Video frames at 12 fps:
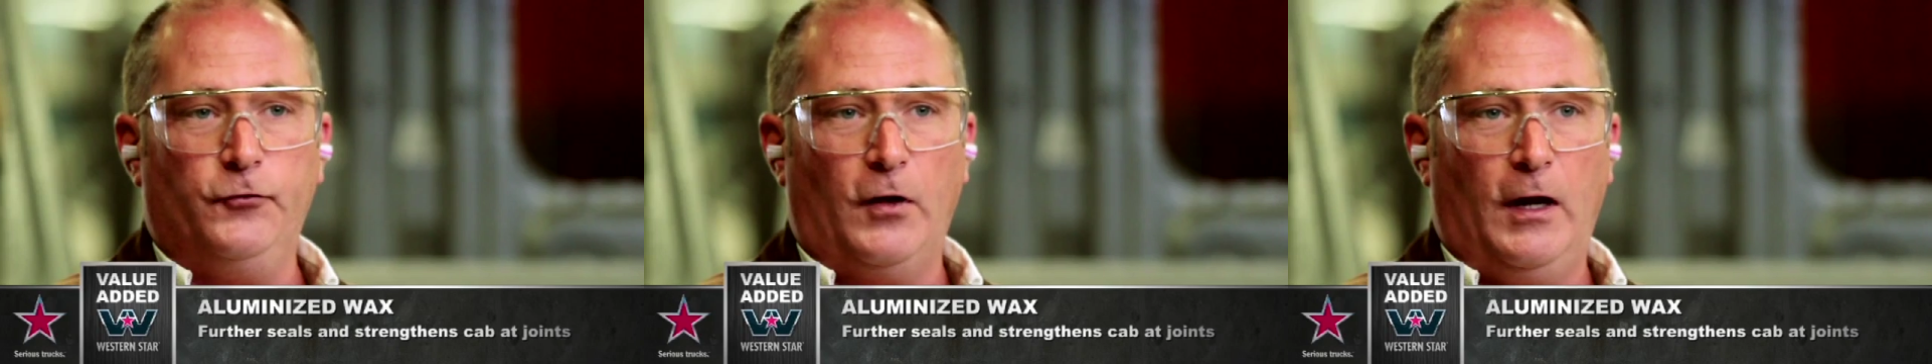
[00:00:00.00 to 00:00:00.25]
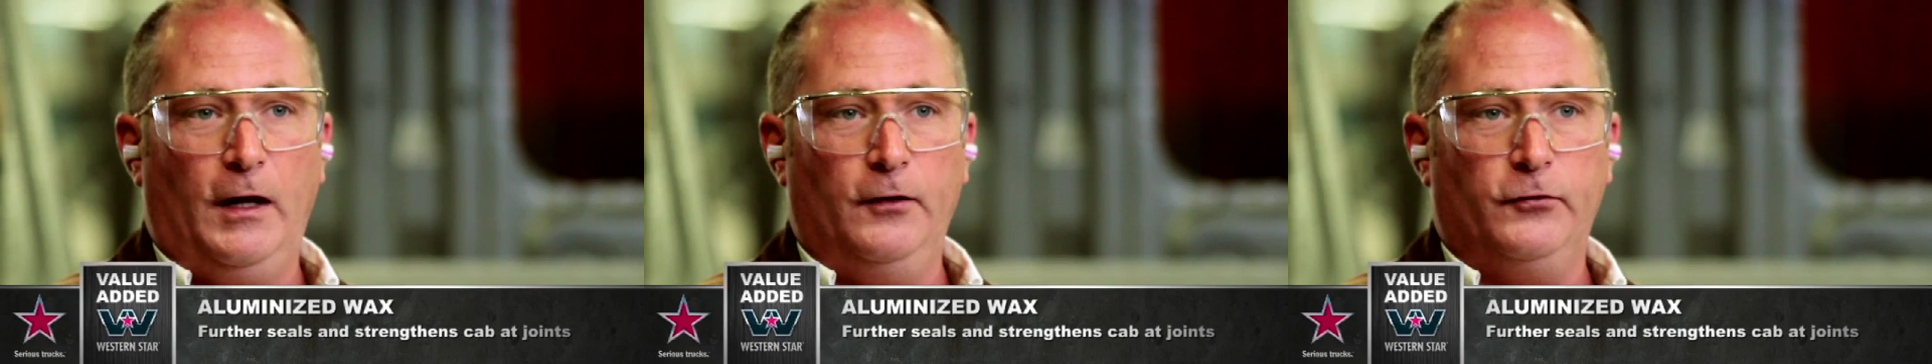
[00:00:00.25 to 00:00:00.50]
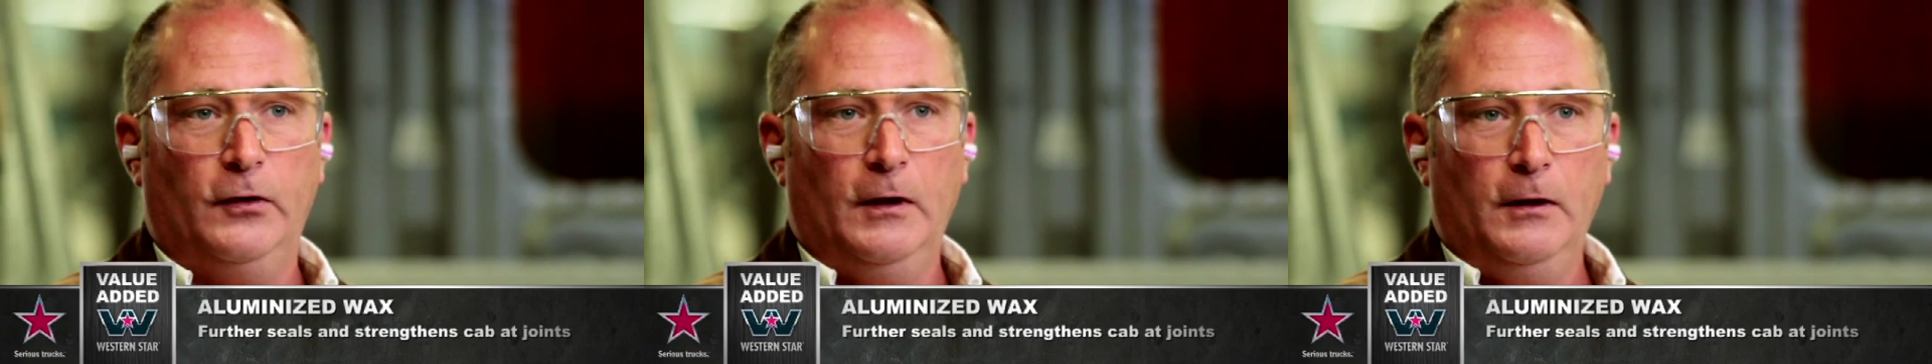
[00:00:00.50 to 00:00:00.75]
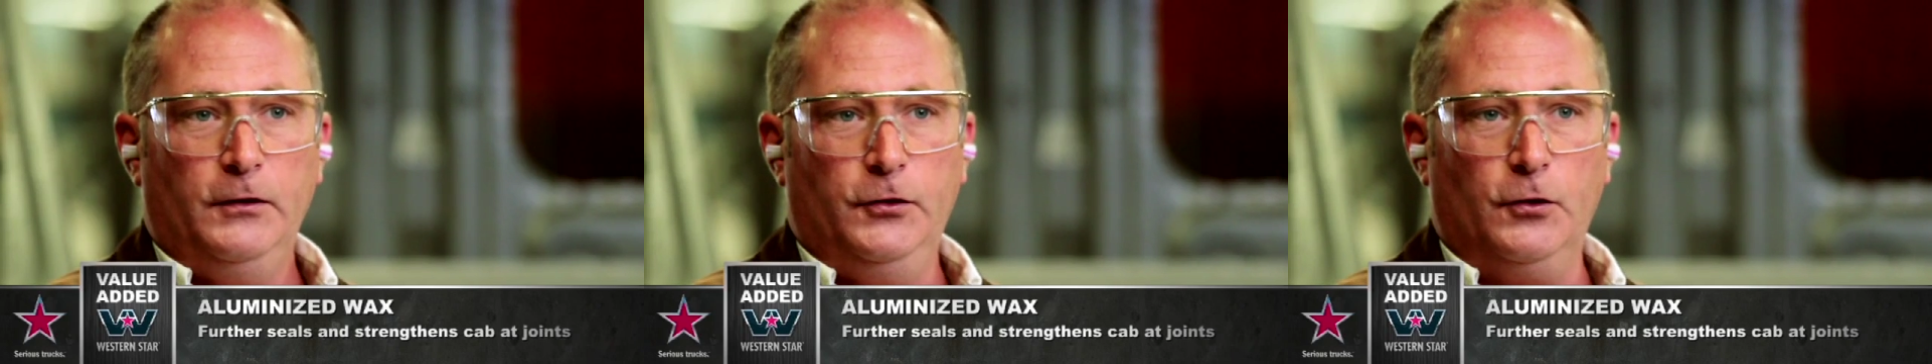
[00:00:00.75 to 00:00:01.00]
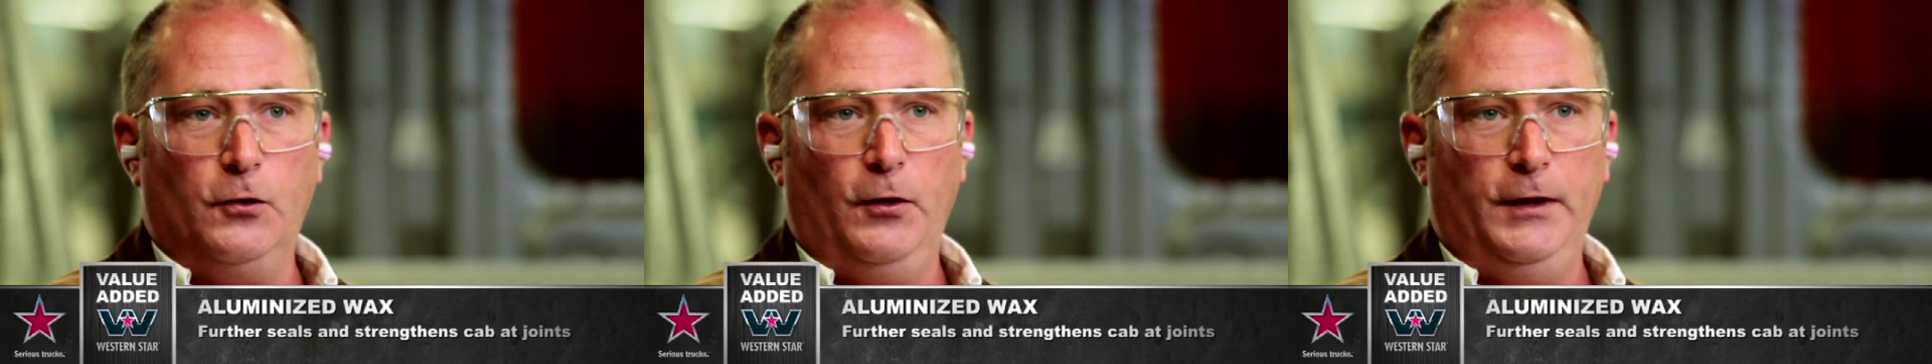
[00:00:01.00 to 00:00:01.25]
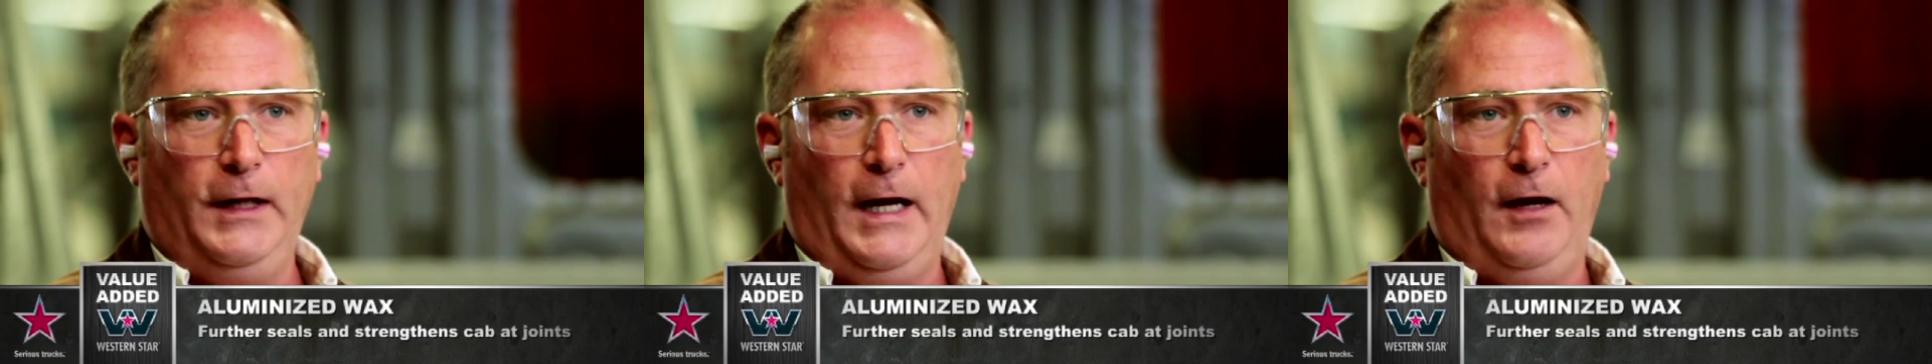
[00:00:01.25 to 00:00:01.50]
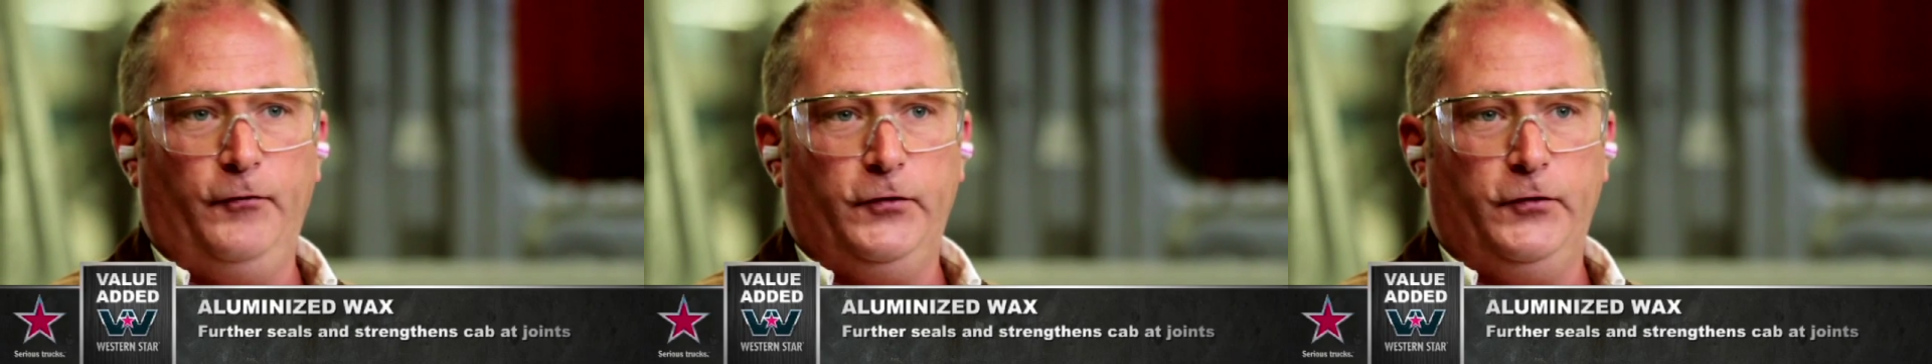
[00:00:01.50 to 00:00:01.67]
dries, you're going to have